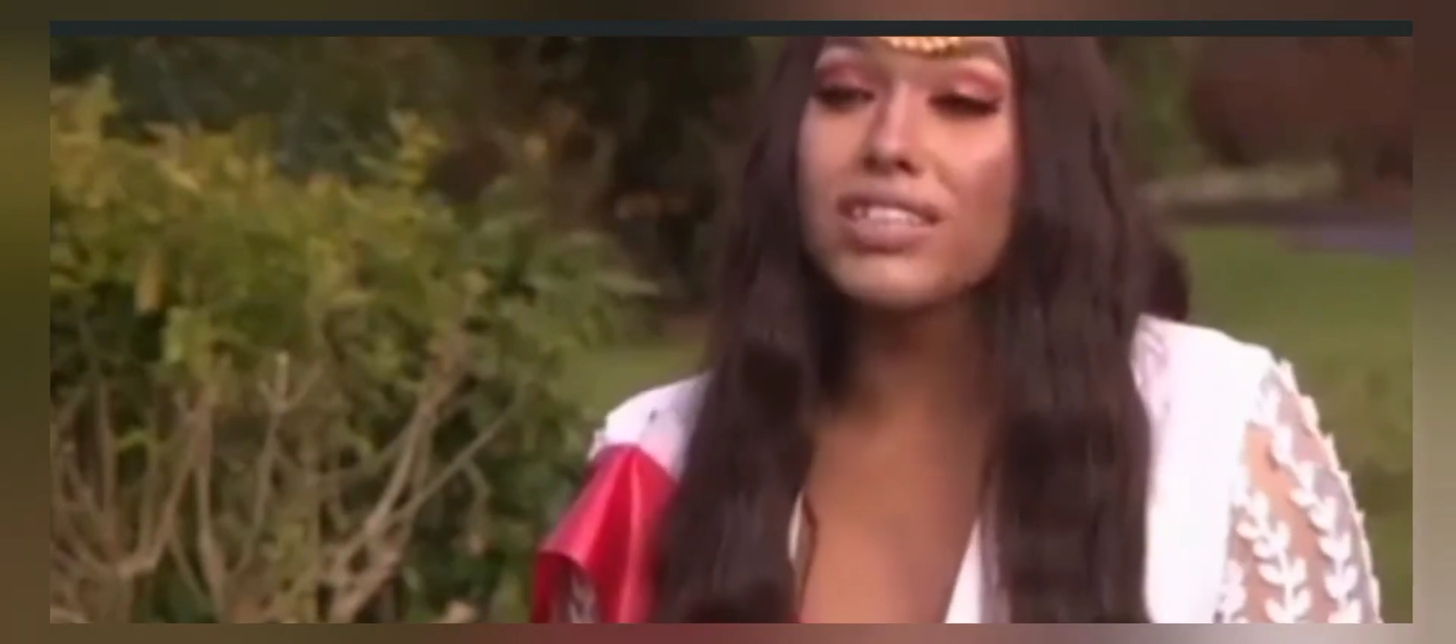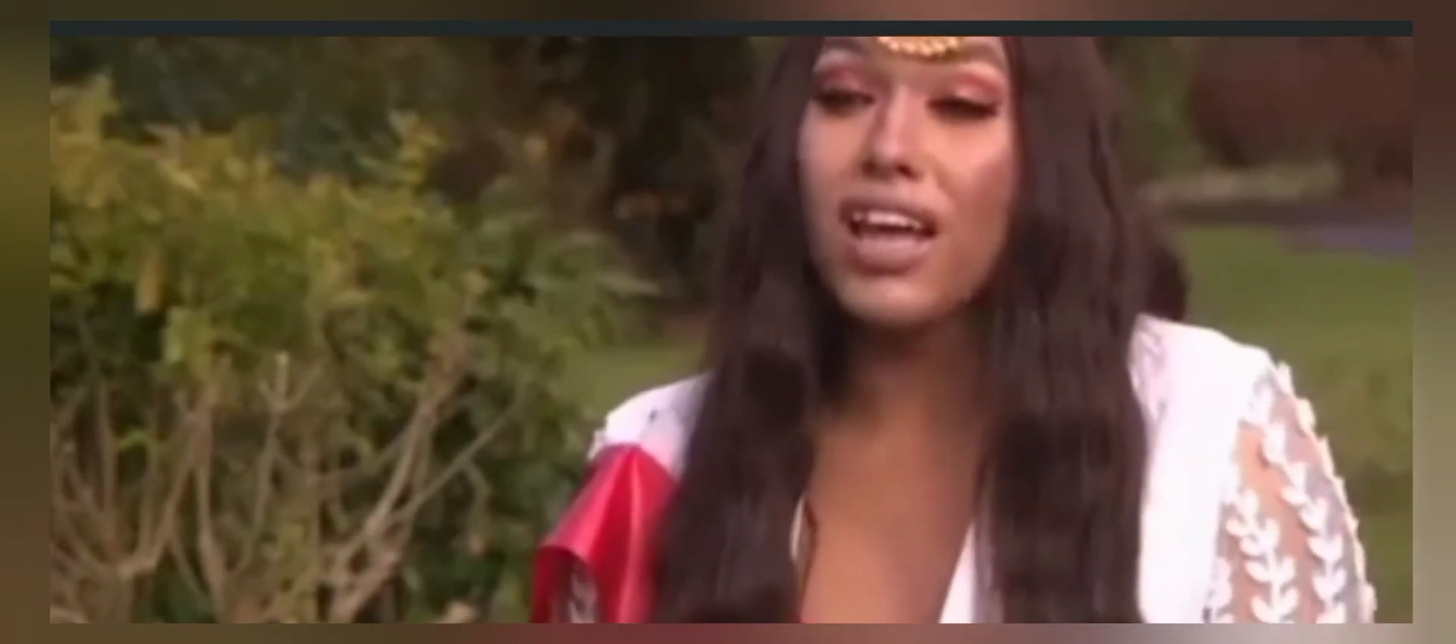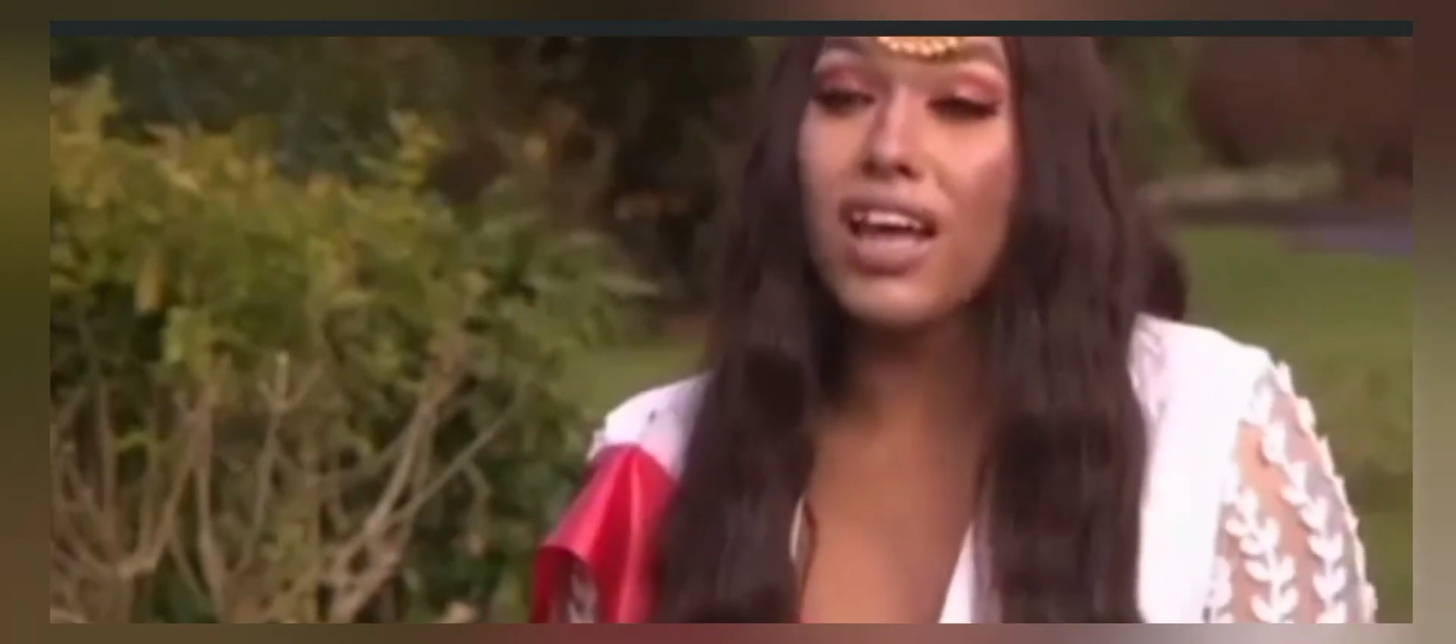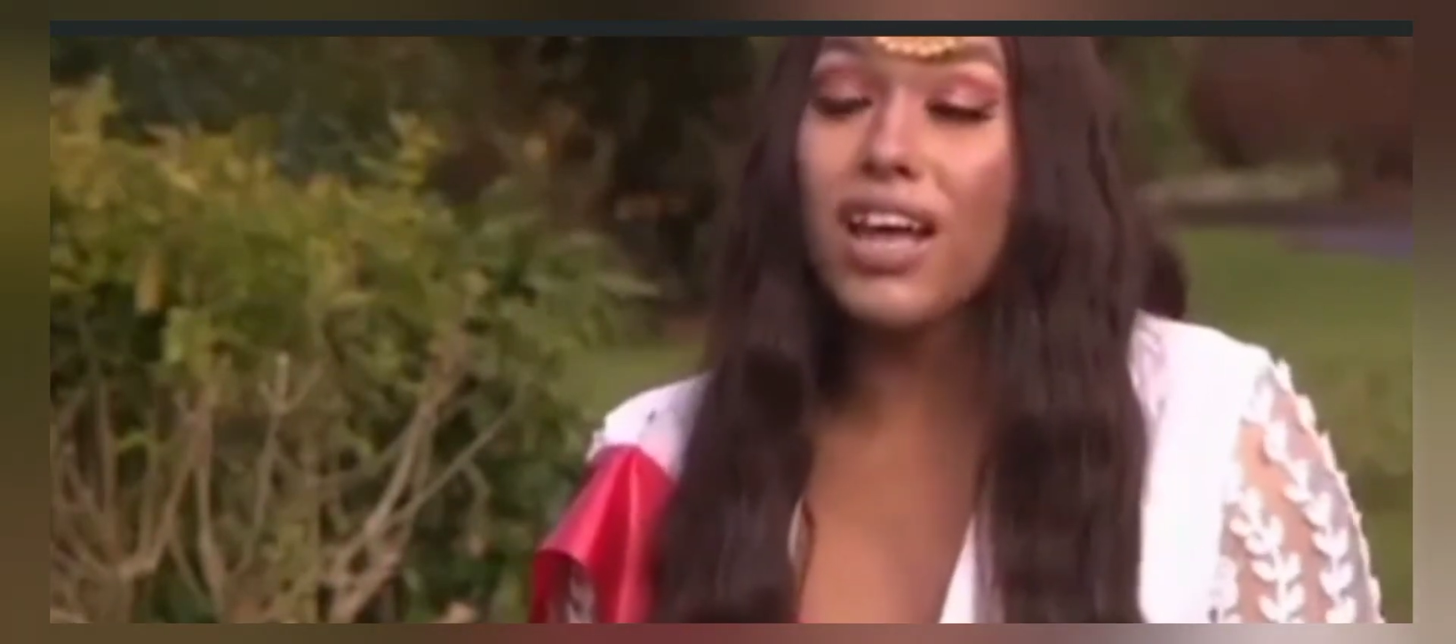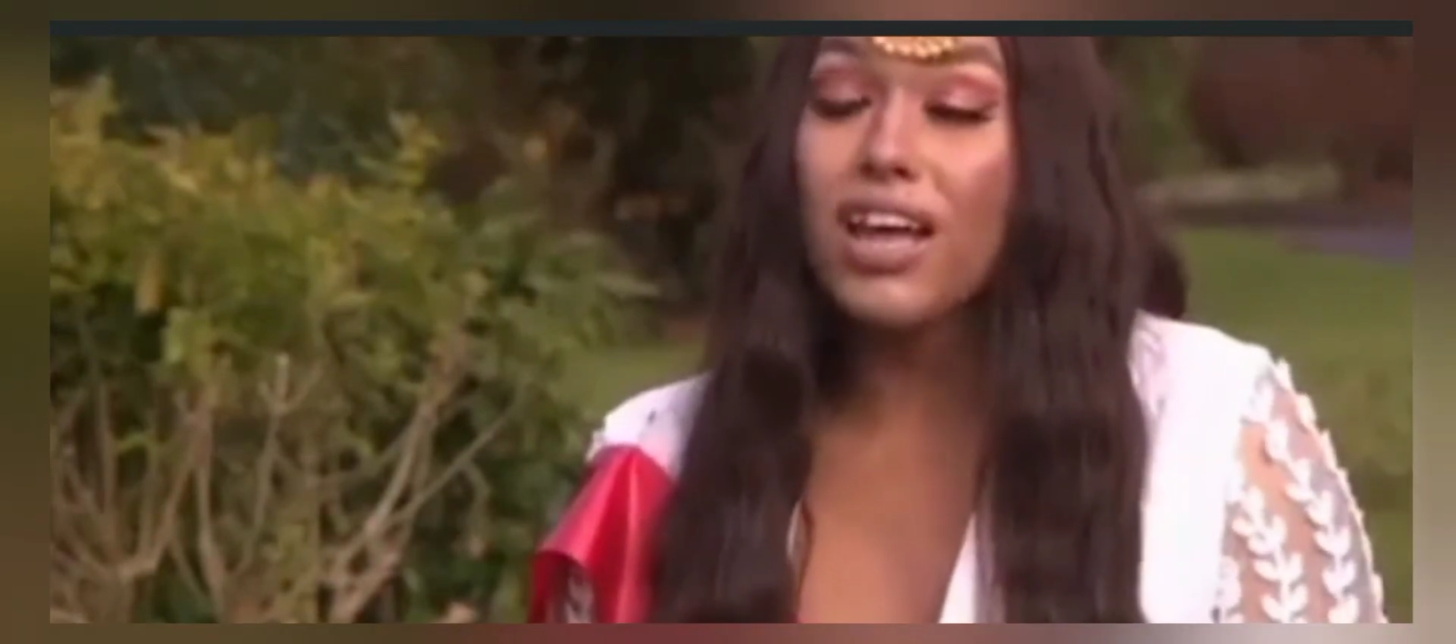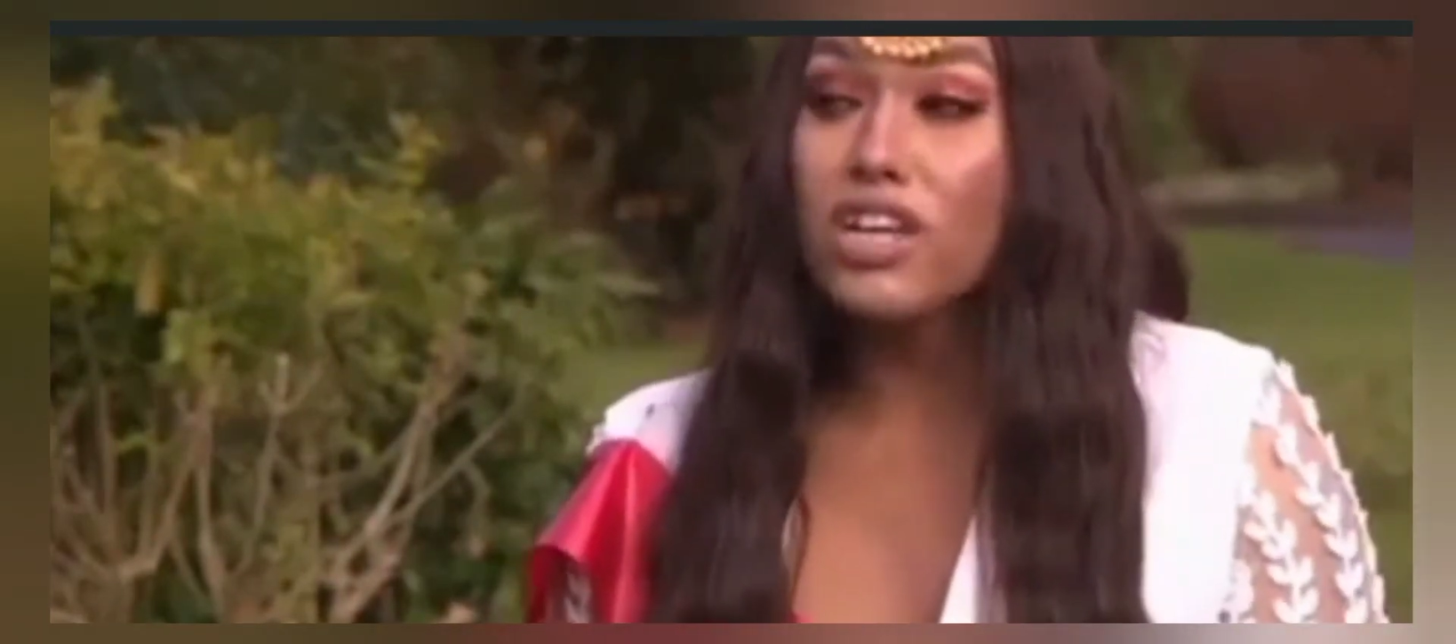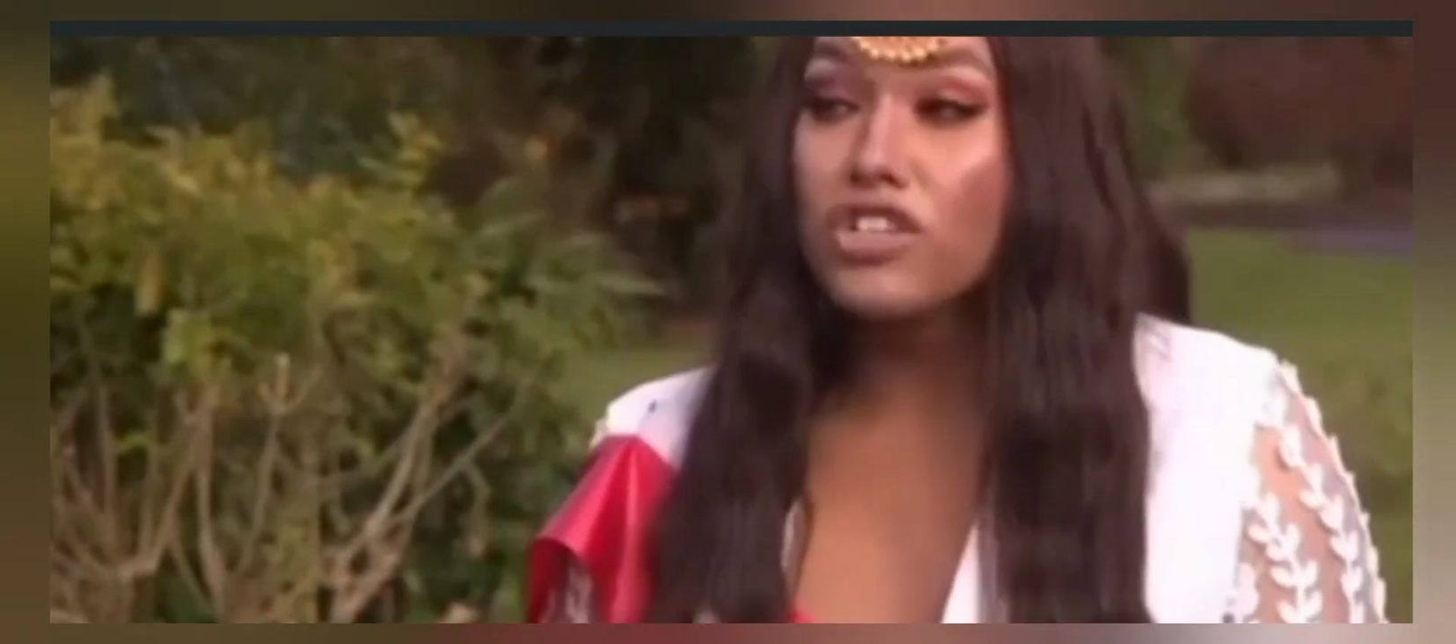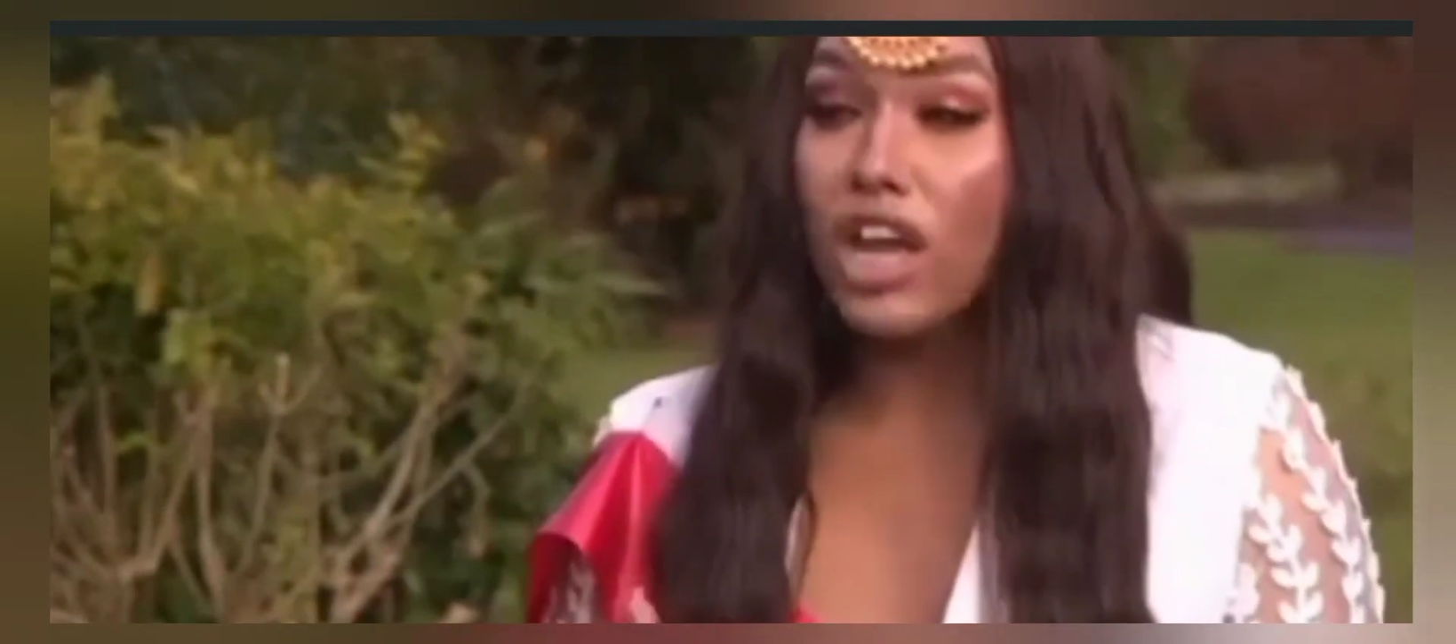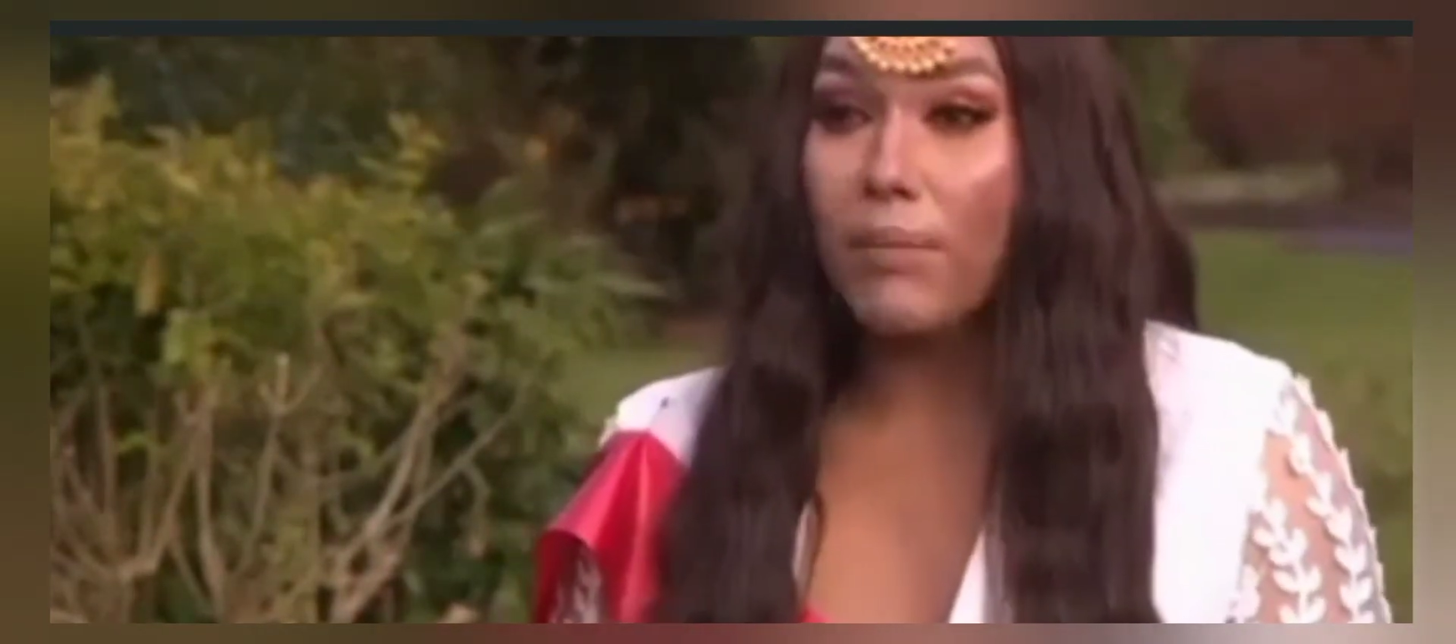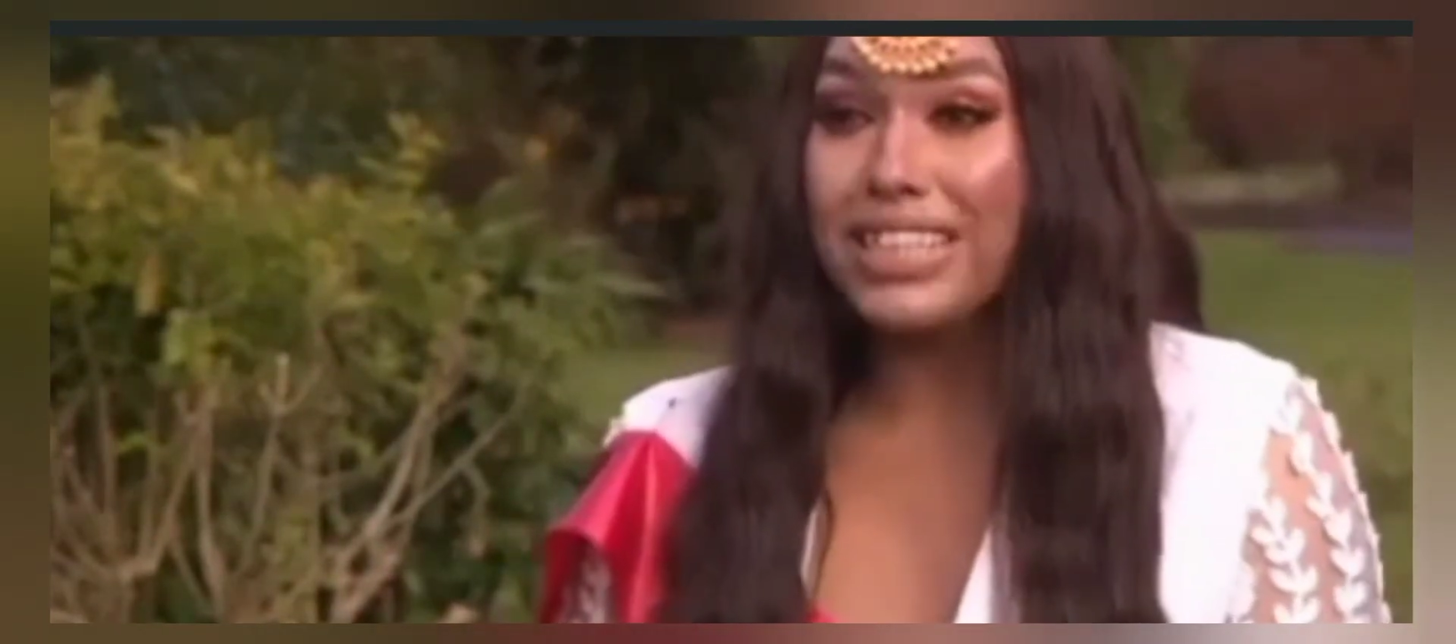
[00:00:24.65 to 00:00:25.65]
The shame